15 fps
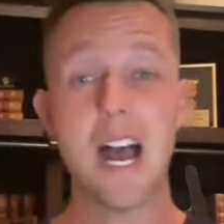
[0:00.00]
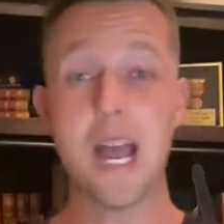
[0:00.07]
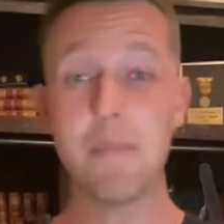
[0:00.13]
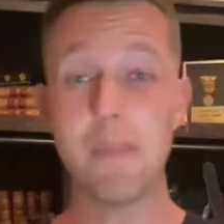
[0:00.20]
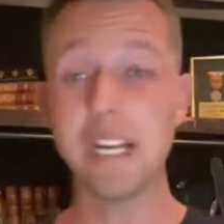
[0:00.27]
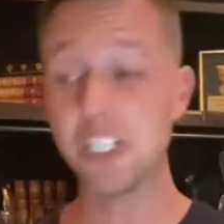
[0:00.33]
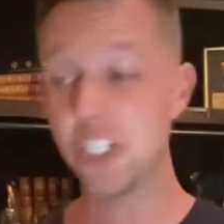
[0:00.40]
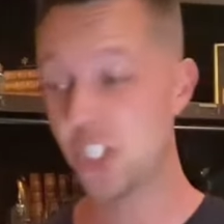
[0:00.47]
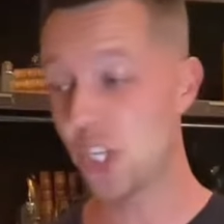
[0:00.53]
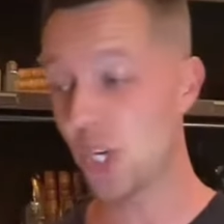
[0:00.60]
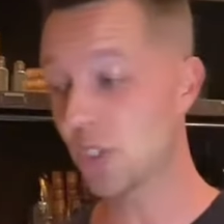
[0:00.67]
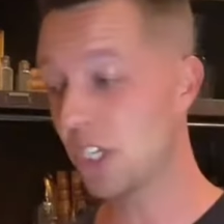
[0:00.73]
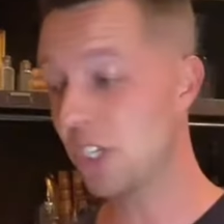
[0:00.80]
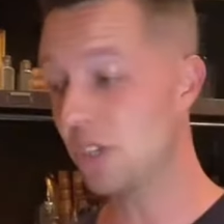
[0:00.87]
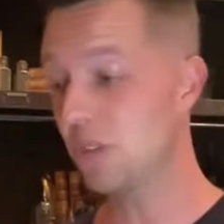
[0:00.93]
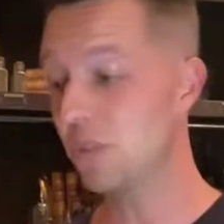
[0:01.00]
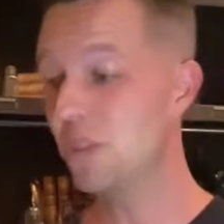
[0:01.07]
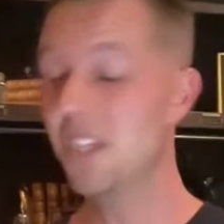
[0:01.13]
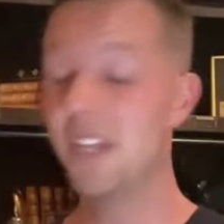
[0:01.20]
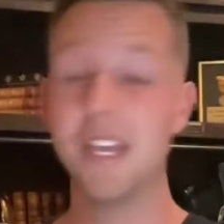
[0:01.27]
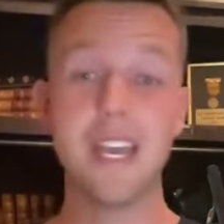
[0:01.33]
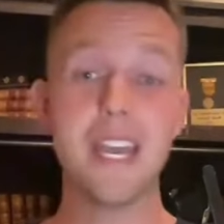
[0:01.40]
I might show
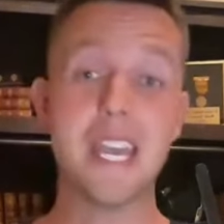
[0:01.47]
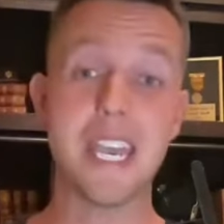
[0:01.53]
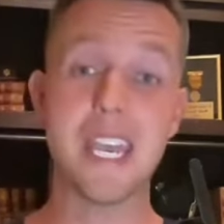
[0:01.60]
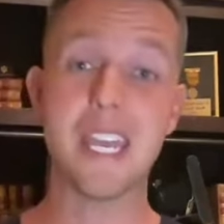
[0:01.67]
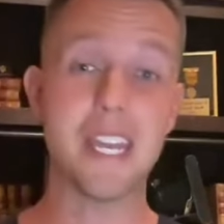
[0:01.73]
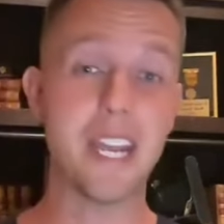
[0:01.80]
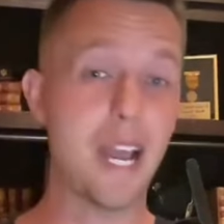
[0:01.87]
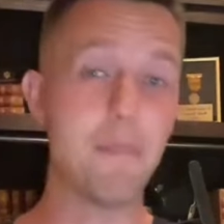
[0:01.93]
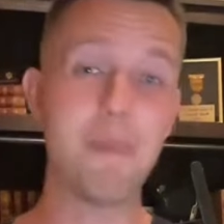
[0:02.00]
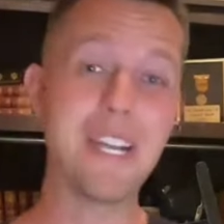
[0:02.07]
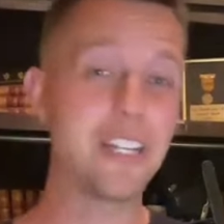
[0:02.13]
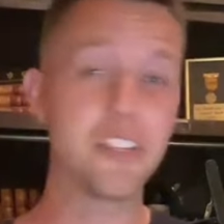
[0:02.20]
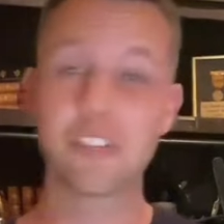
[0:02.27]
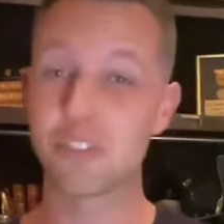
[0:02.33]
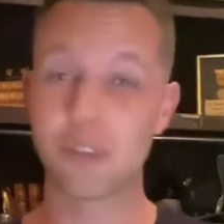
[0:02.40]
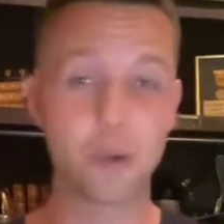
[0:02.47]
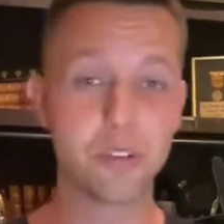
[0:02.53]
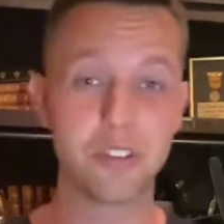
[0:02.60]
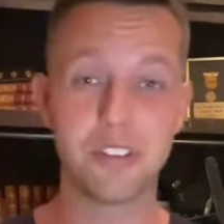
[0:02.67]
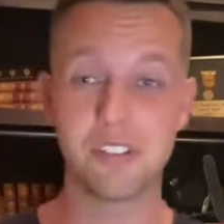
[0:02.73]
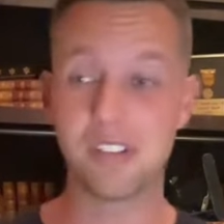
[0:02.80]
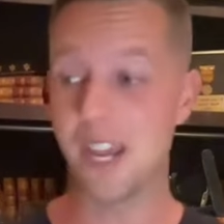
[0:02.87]
you, and I might just throw
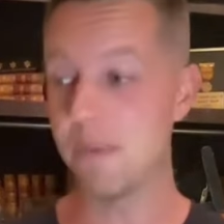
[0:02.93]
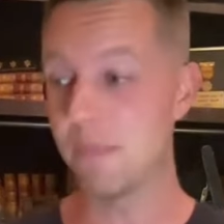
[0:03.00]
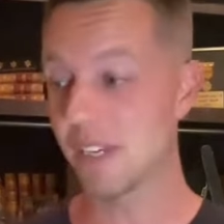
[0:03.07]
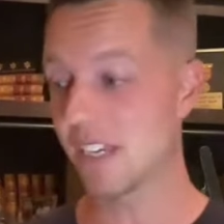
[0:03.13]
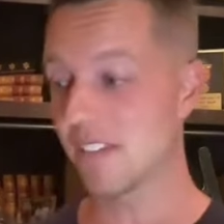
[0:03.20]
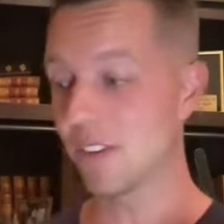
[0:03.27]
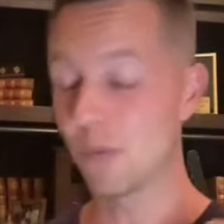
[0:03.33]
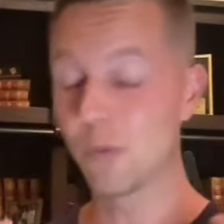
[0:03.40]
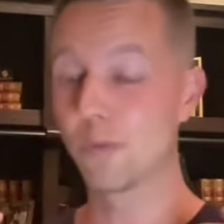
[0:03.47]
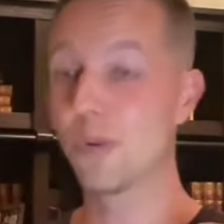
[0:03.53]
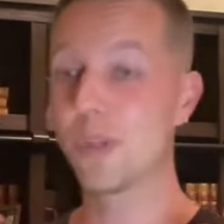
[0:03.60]
it to the side because I